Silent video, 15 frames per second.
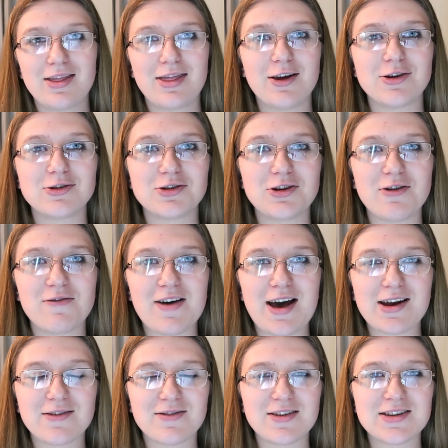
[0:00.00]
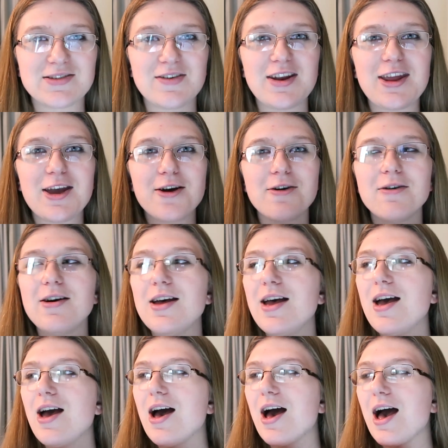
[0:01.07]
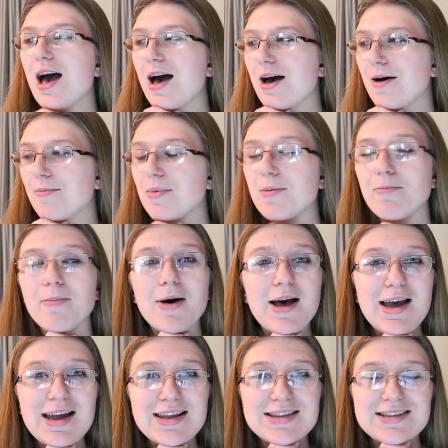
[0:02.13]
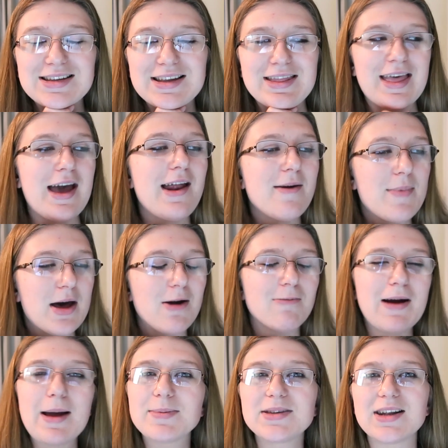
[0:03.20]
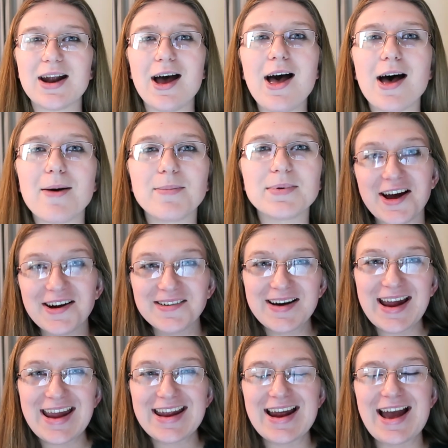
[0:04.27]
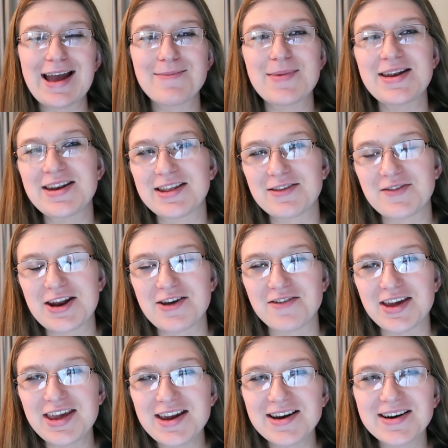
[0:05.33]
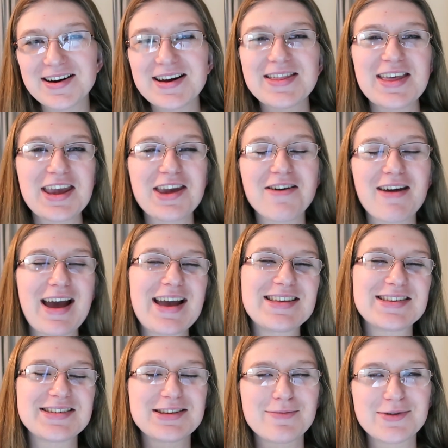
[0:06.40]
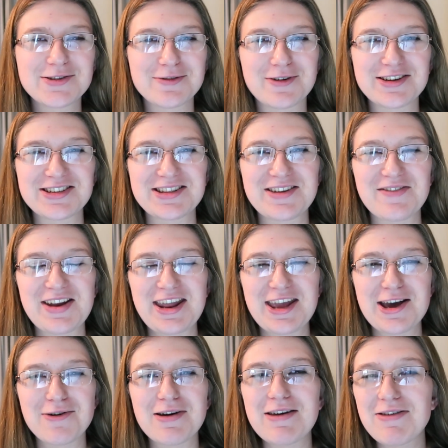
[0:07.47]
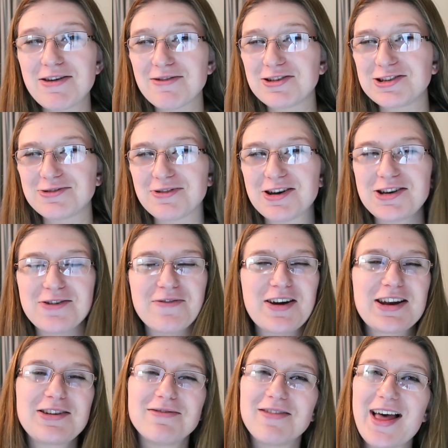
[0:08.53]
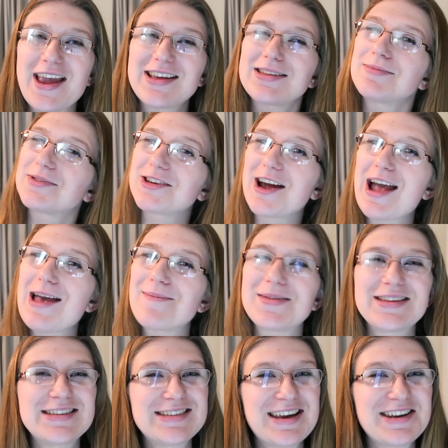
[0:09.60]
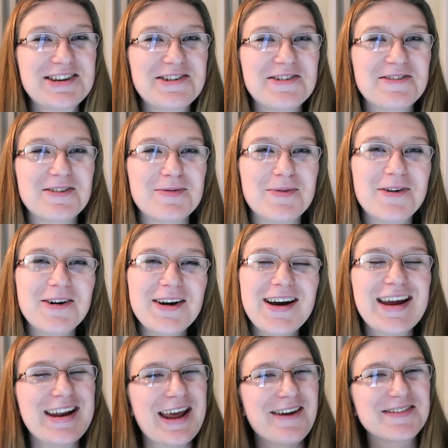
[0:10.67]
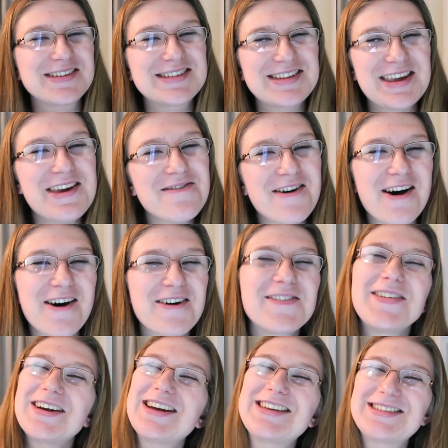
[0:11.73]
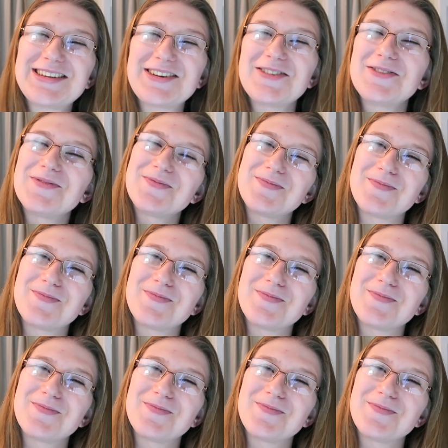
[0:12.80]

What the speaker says: there's your new fact for this video. But that about wraps it up. All right, I'm ending the video here. Thank you guys so much for watching the video. If you enjoyed, don't forget to like, subscribe, and stay tuned for more, and I will see you all very soon.